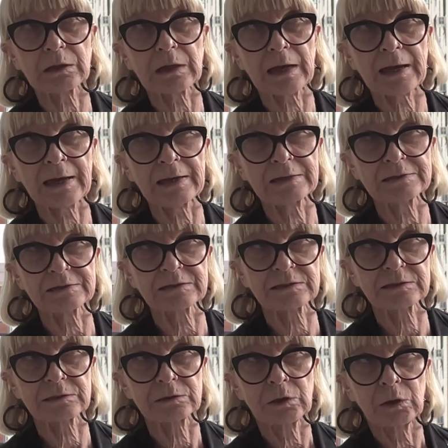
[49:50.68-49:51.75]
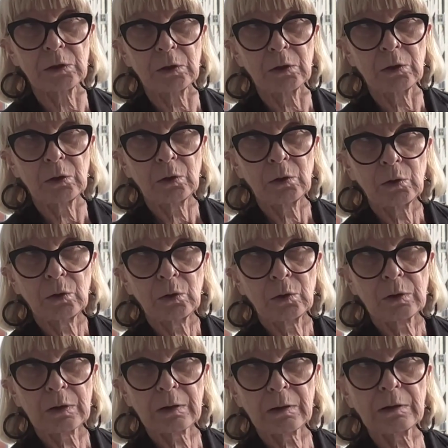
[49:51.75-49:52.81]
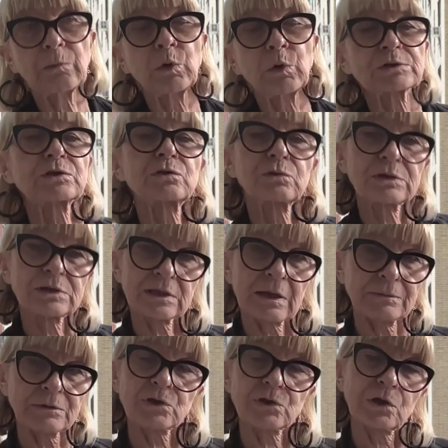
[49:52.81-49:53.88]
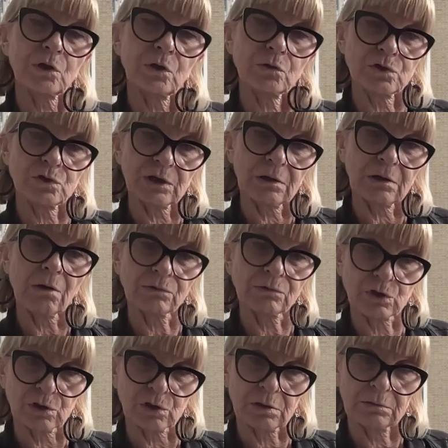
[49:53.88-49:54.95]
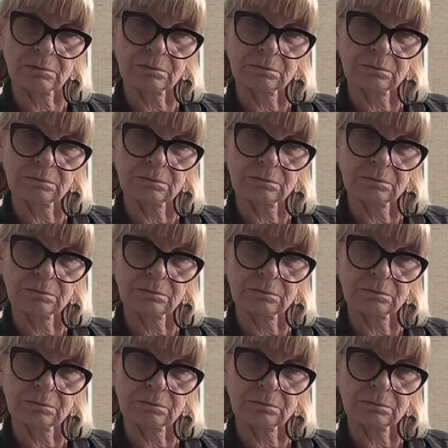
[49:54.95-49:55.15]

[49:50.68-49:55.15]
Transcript: has wants to establish the coaching culture